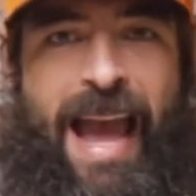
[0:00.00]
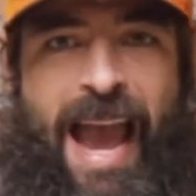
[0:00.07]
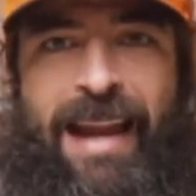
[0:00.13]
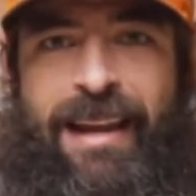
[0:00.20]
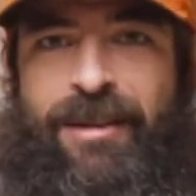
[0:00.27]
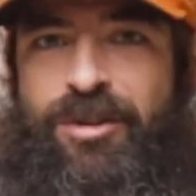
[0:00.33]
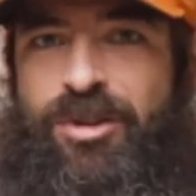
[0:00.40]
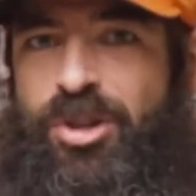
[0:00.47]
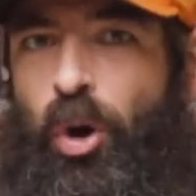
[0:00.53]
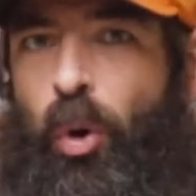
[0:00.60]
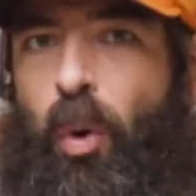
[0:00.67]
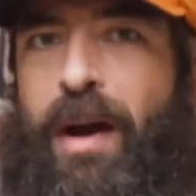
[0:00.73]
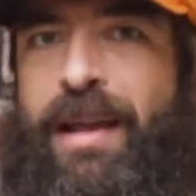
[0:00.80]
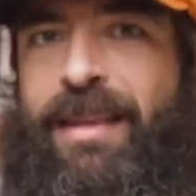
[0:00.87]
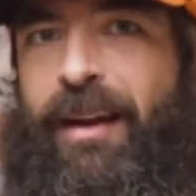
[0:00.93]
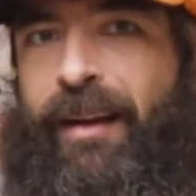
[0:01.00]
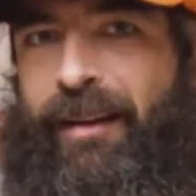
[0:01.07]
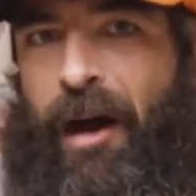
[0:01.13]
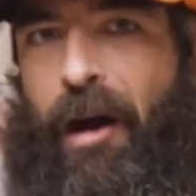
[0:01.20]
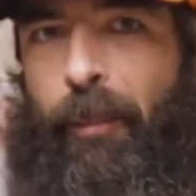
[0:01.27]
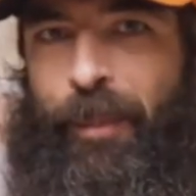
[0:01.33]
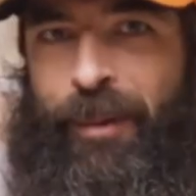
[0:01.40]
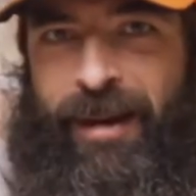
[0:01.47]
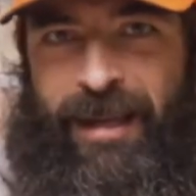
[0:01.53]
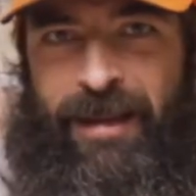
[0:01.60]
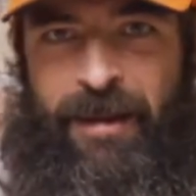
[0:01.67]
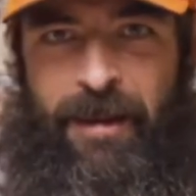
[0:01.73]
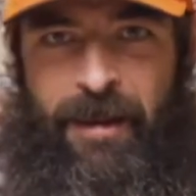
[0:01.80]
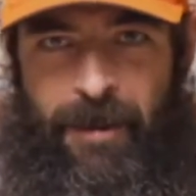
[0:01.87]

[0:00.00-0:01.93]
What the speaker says: and enjoy their company,